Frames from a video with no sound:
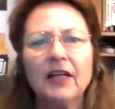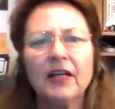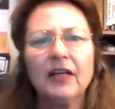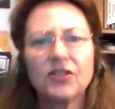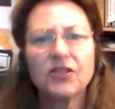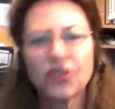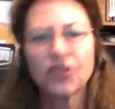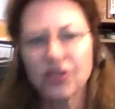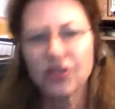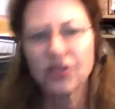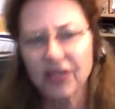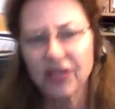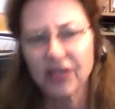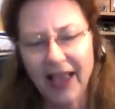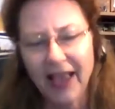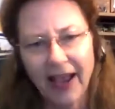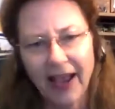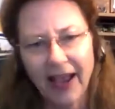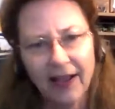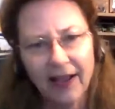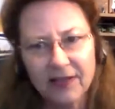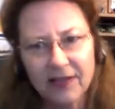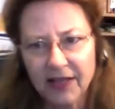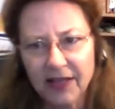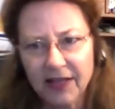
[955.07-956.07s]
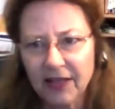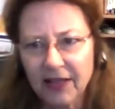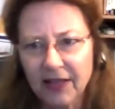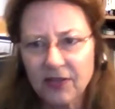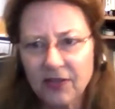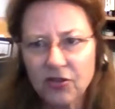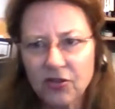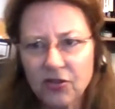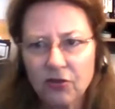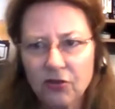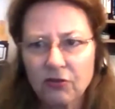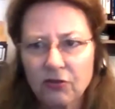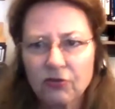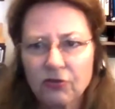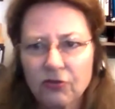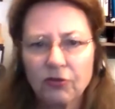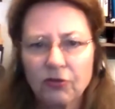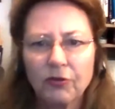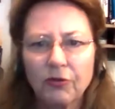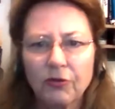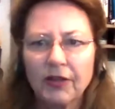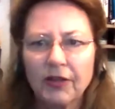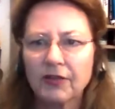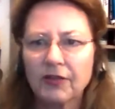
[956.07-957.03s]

just adds insult to it.